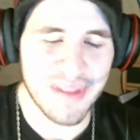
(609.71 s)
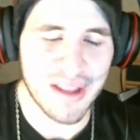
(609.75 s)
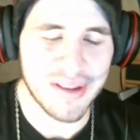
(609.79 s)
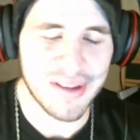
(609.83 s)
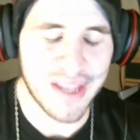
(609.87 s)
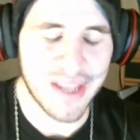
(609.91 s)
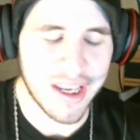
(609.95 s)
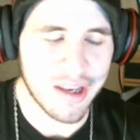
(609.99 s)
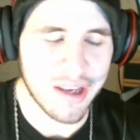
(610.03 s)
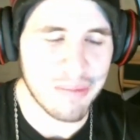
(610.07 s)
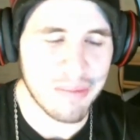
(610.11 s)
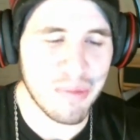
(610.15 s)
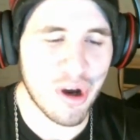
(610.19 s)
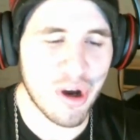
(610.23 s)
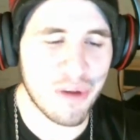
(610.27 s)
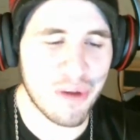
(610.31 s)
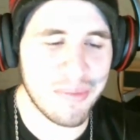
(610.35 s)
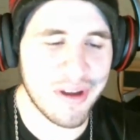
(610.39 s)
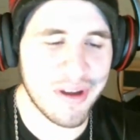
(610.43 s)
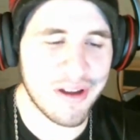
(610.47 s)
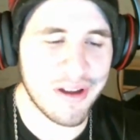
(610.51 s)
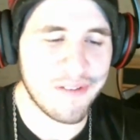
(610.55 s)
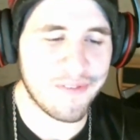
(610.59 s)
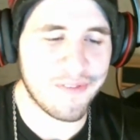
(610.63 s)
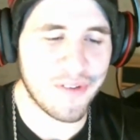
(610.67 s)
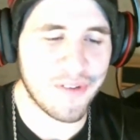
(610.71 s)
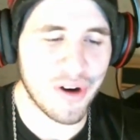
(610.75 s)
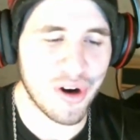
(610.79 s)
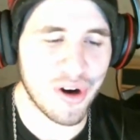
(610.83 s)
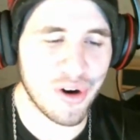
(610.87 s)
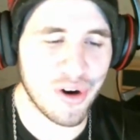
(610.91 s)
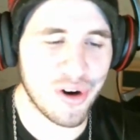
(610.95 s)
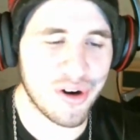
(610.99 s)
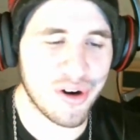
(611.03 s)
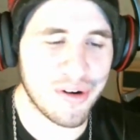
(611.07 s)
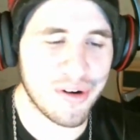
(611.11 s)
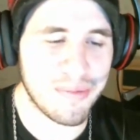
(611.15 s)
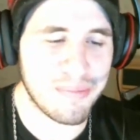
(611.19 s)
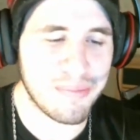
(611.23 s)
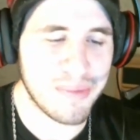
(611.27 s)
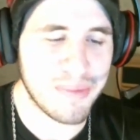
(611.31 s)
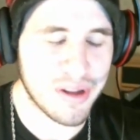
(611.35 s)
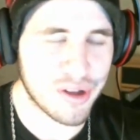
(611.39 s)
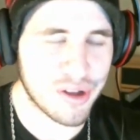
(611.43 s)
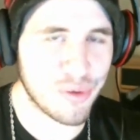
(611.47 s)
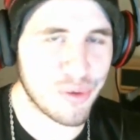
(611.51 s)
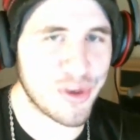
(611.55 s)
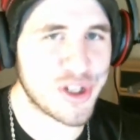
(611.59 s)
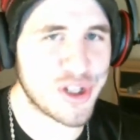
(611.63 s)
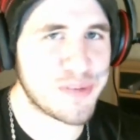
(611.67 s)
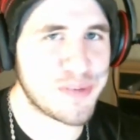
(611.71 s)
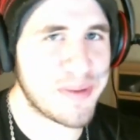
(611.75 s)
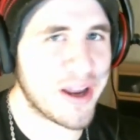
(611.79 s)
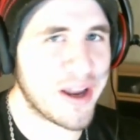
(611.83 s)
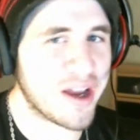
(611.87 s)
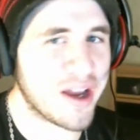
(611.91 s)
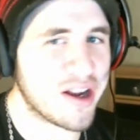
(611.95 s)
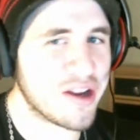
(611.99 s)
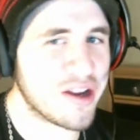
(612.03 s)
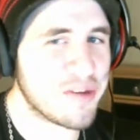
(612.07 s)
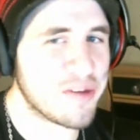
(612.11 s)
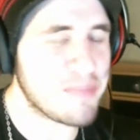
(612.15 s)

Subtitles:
take a moment for Mr. Rich Piana.